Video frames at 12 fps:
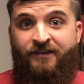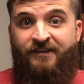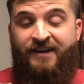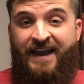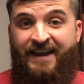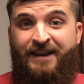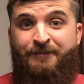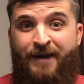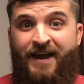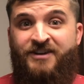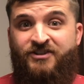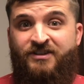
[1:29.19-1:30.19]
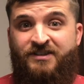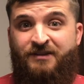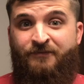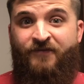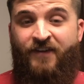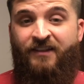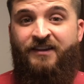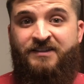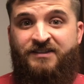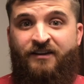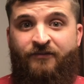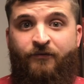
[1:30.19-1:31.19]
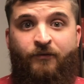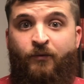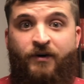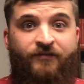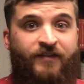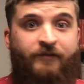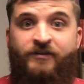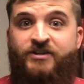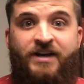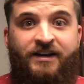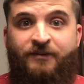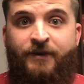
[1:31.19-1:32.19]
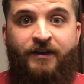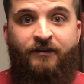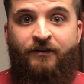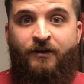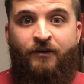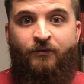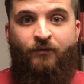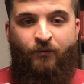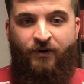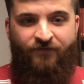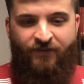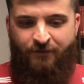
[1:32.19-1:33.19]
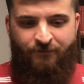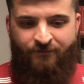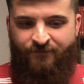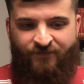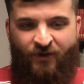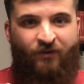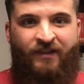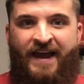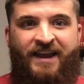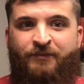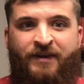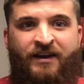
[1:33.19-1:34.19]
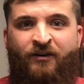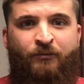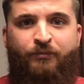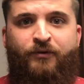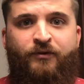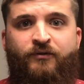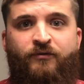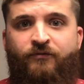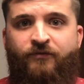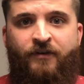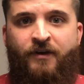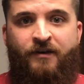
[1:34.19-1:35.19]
And I can imagine some feelings of, what if they reject me? What if they don't like me and they don't approve?